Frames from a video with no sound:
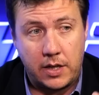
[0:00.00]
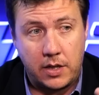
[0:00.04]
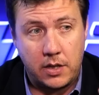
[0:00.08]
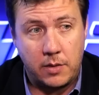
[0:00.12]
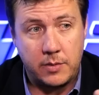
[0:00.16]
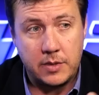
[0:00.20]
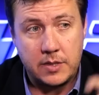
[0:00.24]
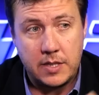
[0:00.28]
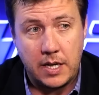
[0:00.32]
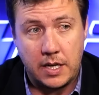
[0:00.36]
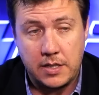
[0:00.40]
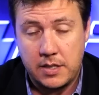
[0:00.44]

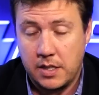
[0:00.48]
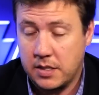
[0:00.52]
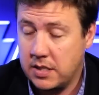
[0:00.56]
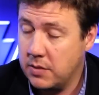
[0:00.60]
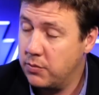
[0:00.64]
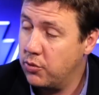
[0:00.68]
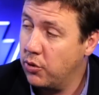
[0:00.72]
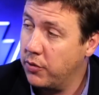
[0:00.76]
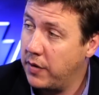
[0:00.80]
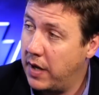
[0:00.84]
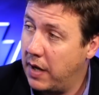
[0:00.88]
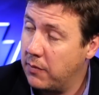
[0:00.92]
commentators actually
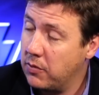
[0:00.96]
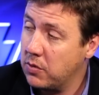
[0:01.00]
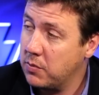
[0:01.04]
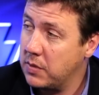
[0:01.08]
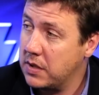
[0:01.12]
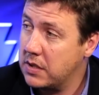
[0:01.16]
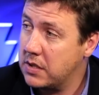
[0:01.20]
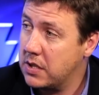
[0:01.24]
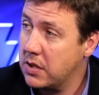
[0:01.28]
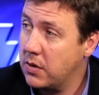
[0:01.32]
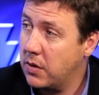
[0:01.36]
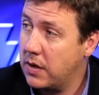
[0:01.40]
brought that up with
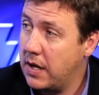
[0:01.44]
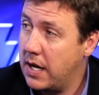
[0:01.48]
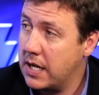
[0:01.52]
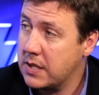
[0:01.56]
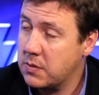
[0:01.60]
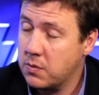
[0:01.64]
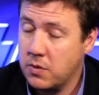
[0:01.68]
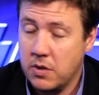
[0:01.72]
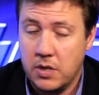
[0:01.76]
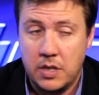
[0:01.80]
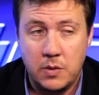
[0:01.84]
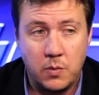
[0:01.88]
me too and
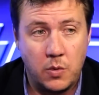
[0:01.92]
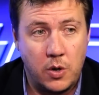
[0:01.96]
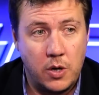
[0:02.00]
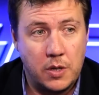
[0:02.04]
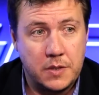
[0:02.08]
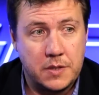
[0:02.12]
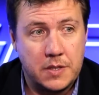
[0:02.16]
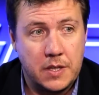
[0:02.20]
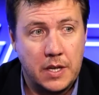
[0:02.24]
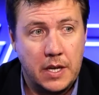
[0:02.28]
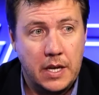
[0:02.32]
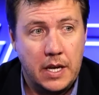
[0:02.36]
asked where he
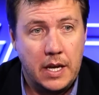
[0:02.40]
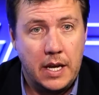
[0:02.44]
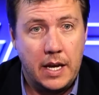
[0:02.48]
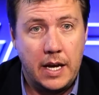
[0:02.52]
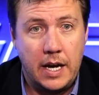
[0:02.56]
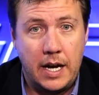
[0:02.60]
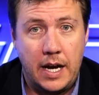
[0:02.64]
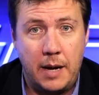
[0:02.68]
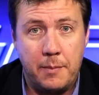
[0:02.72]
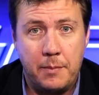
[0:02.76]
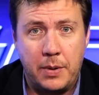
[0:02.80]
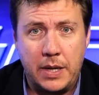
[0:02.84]
was.
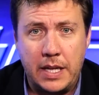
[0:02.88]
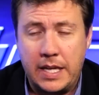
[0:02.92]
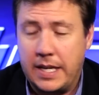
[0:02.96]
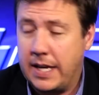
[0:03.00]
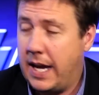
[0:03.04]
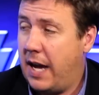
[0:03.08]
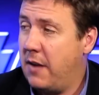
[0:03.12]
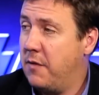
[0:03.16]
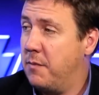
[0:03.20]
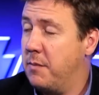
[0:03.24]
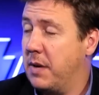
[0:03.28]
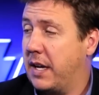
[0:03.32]
But he
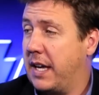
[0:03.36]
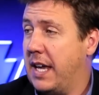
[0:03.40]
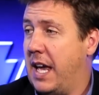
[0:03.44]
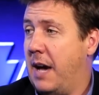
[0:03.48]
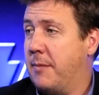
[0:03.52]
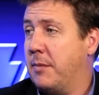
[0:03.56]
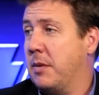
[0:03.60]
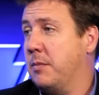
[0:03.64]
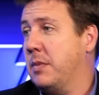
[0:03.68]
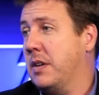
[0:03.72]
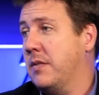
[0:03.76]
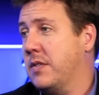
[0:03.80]
gave
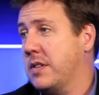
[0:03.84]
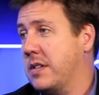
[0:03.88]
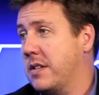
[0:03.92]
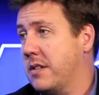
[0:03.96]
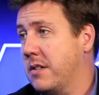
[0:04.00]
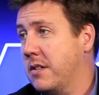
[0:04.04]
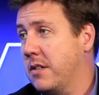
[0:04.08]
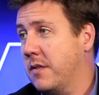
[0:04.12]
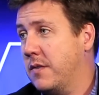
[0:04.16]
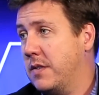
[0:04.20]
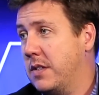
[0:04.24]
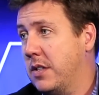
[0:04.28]
McCalman a bit of a
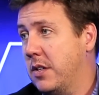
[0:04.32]
serve